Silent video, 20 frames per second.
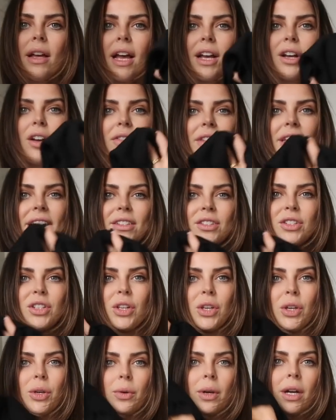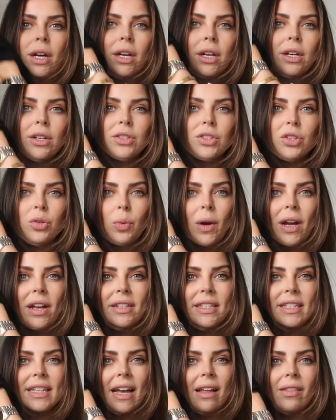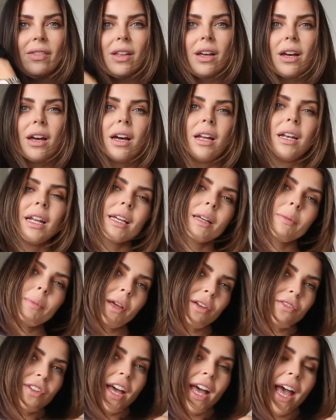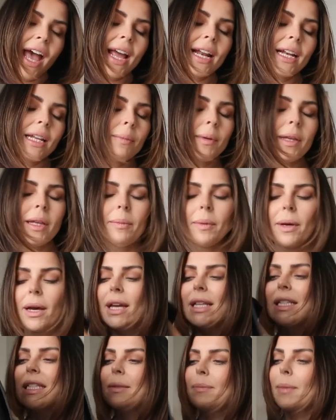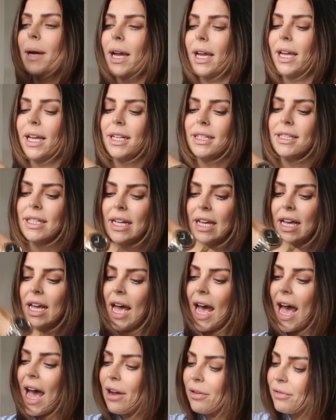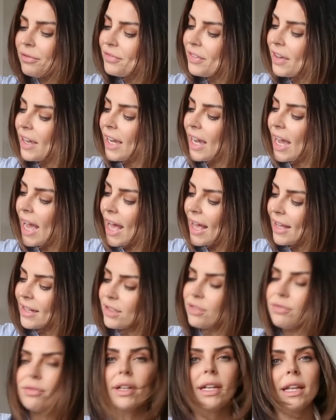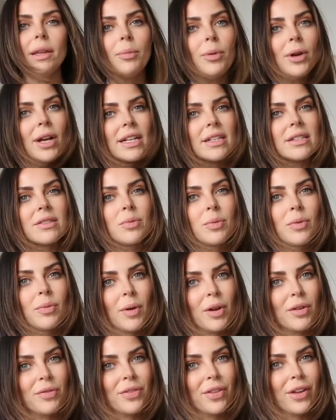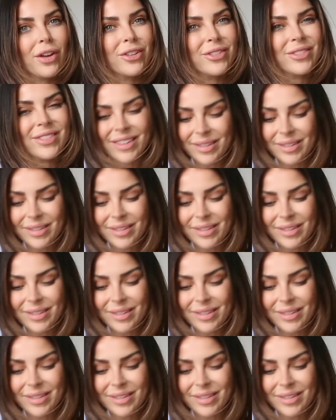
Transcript: I got these two to wear together, like a bit of a Hailey Bieber inspired outfit, and really impressed with both of those.